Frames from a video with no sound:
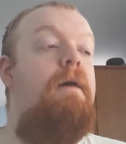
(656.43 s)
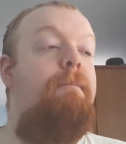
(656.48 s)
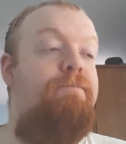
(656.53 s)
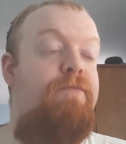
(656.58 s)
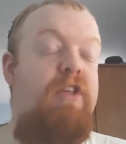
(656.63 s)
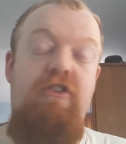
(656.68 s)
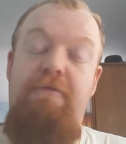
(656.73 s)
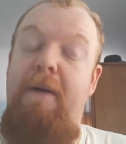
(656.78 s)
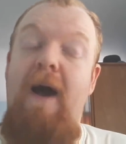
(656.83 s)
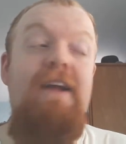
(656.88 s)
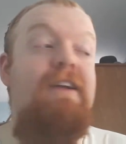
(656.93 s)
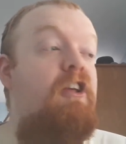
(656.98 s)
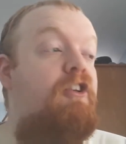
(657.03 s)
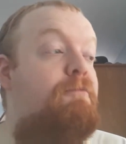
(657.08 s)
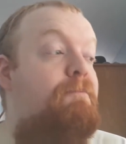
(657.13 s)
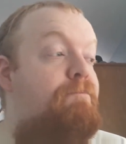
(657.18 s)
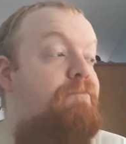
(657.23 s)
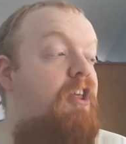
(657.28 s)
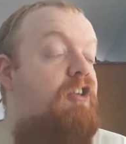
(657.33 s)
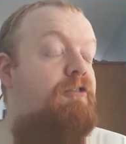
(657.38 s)
Despite
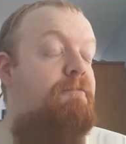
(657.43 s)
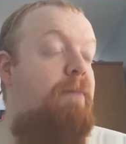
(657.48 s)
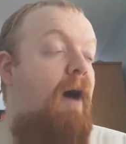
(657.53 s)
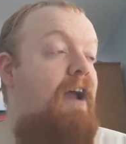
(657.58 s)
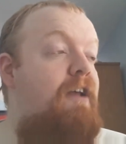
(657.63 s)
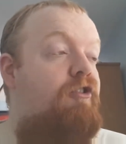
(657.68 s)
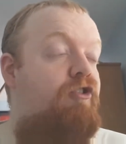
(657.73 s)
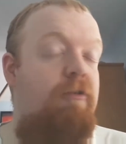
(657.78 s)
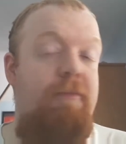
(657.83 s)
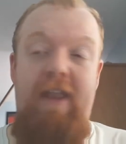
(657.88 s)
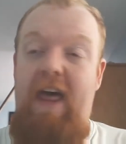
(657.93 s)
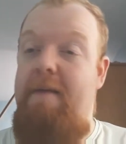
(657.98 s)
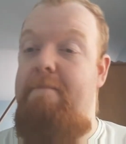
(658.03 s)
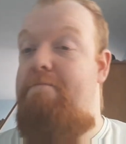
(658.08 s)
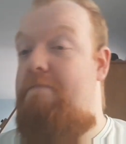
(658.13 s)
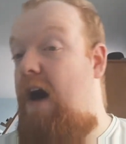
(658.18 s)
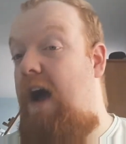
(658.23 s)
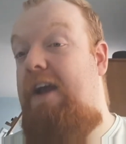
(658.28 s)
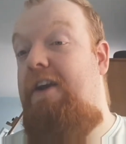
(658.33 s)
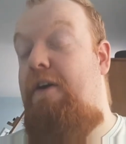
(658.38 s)
some of their
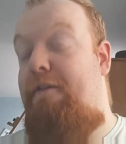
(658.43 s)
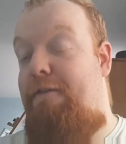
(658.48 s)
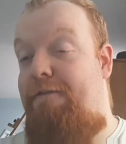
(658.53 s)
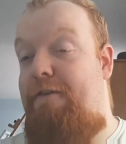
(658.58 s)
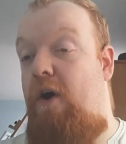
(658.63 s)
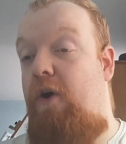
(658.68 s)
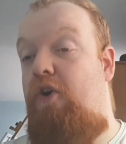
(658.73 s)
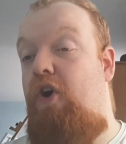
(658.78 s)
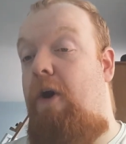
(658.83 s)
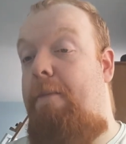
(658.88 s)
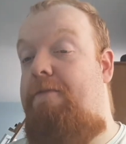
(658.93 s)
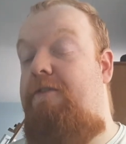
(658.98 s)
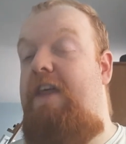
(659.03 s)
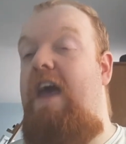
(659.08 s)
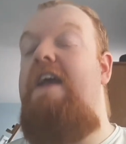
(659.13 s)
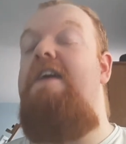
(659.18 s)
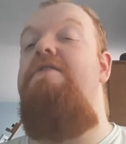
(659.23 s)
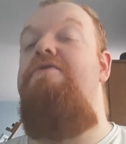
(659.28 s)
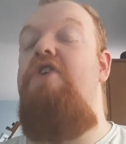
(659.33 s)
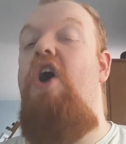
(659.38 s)
minor fuck-ups,
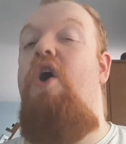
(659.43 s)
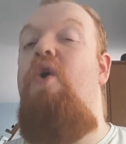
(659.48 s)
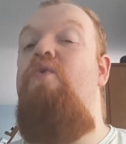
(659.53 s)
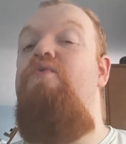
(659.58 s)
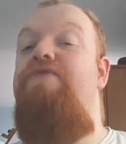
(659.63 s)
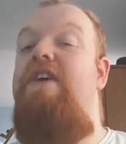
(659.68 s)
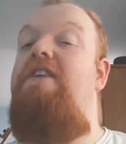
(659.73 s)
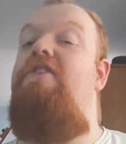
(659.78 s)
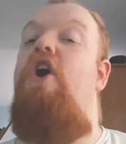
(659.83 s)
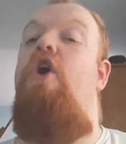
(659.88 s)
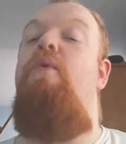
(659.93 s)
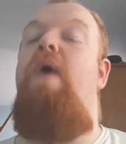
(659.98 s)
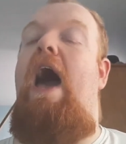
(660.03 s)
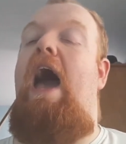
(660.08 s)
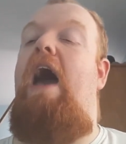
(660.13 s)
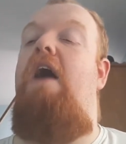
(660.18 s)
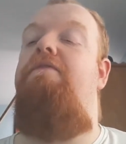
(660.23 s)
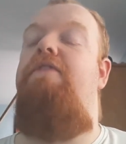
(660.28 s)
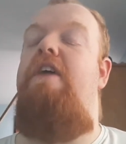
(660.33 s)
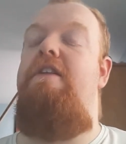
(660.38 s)
they
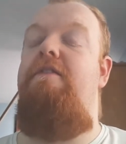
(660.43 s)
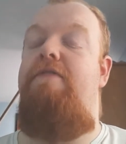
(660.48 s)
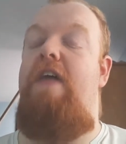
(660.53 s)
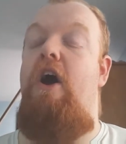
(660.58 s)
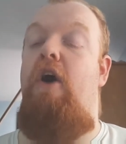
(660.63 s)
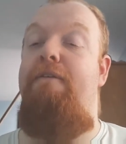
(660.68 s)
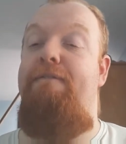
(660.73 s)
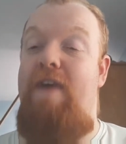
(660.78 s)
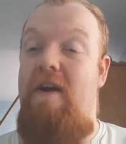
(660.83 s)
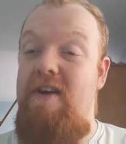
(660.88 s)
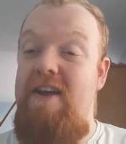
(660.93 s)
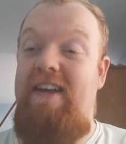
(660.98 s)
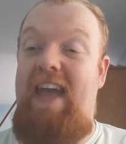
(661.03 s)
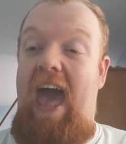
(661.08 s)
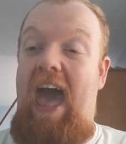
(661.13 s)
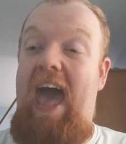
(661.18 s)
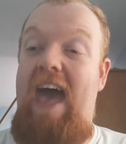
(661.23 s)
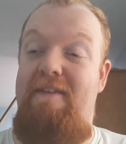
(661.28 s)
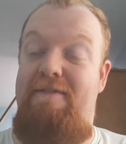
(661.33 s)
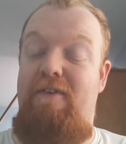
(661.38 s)
are very
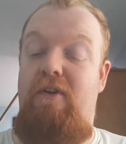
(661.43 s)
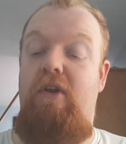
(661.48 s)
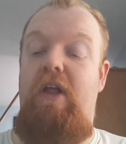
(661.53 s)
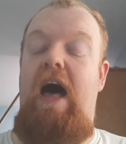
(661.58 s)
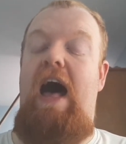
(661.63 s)
careful